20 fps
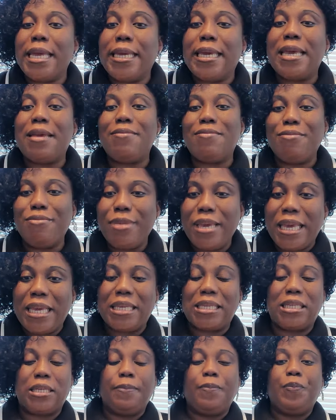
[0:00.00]
again
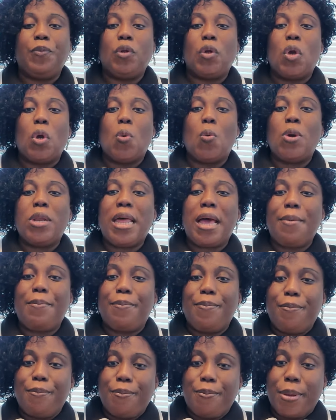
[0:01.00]
means when
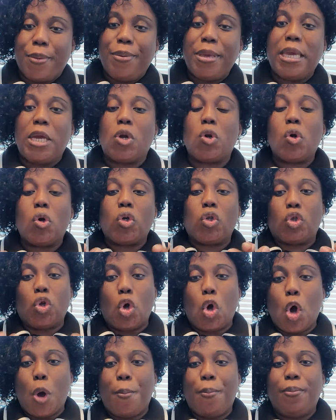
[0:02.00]
that baby grows
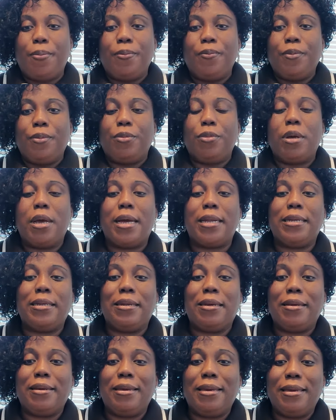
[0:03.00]
up
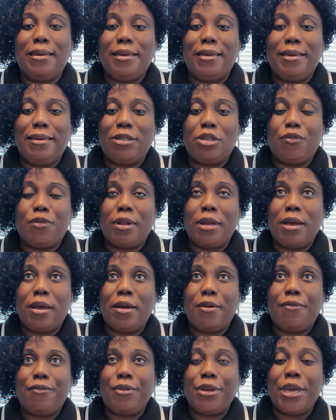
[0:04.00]
and he is of
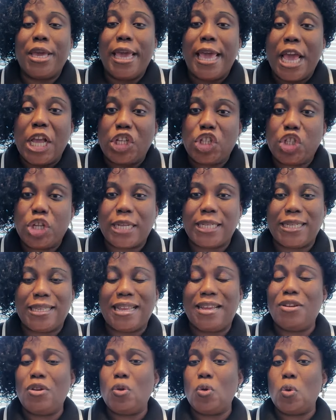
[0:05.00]
an age that he
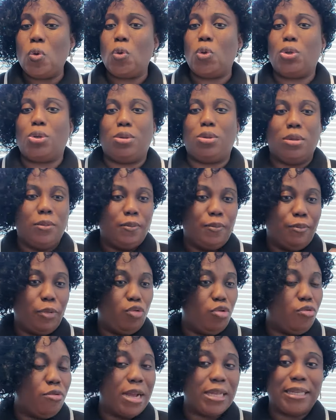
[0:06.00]
now knows
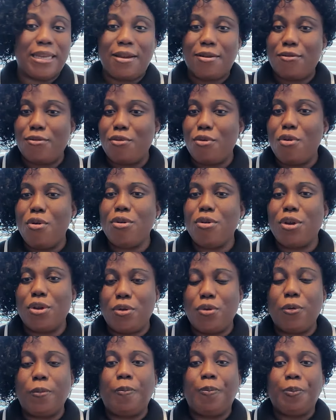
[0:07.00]
between right and wrong,
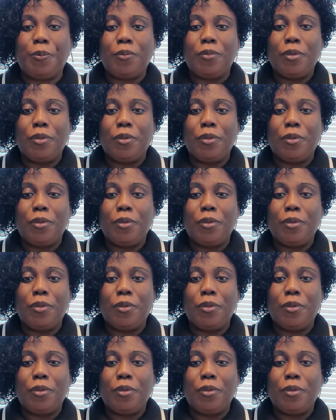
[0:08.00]
you know,